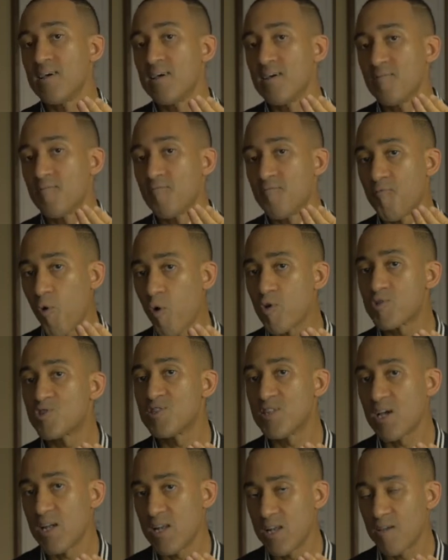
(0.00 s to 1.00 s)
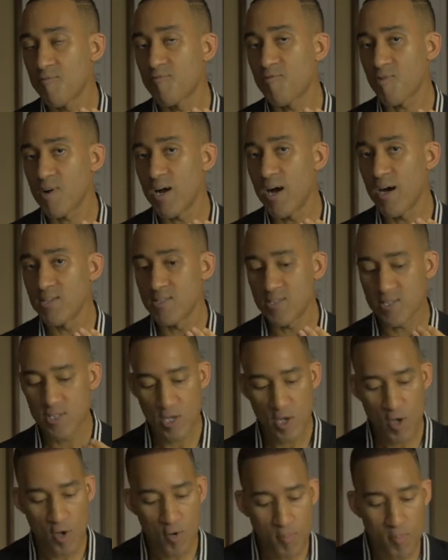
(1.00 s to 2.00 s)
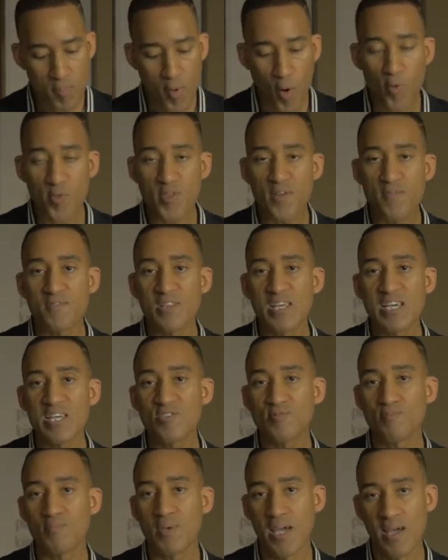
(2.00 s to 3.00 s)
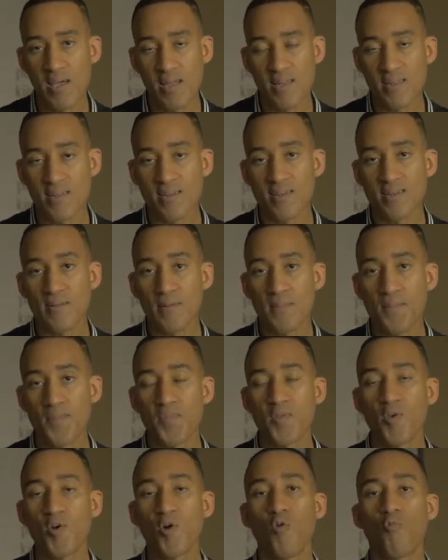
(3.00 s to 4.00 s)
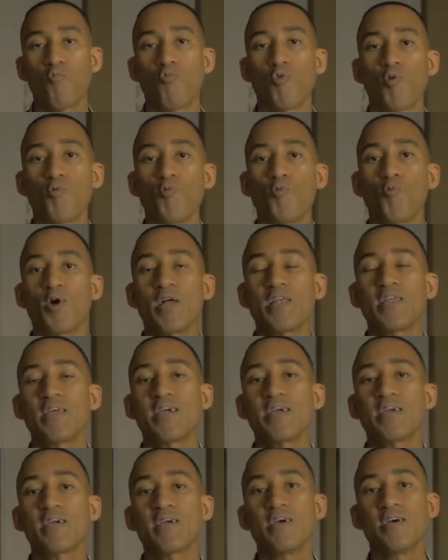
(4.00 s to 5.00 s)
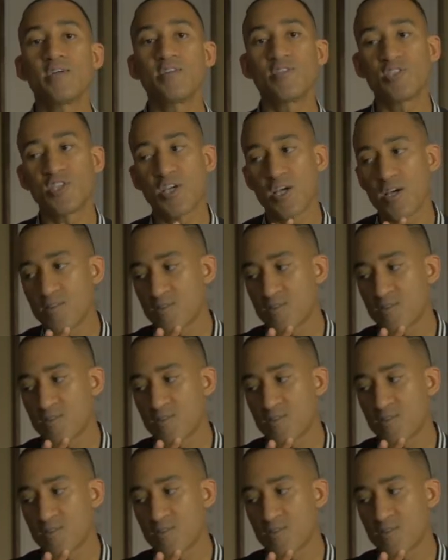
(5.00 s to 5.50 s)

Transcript: Fortunately for us, both of these men were willing to